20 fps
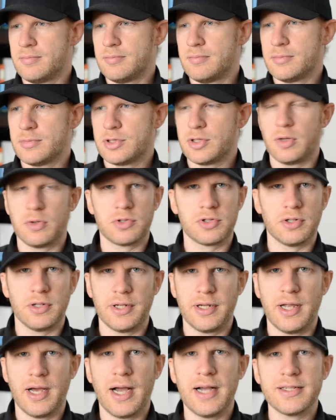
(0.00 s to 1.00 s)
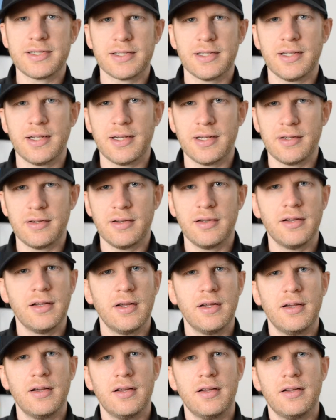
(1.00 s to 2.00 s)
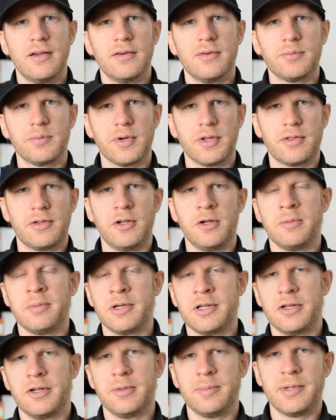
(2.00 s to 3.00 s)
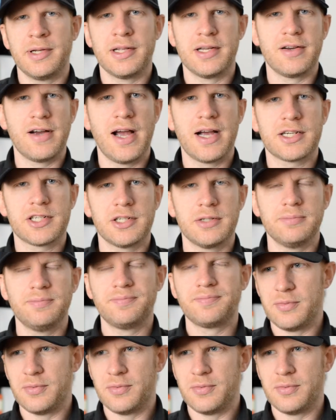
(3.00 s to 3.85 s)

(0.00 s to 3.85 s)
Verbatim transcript: socially isolated with human to human interaction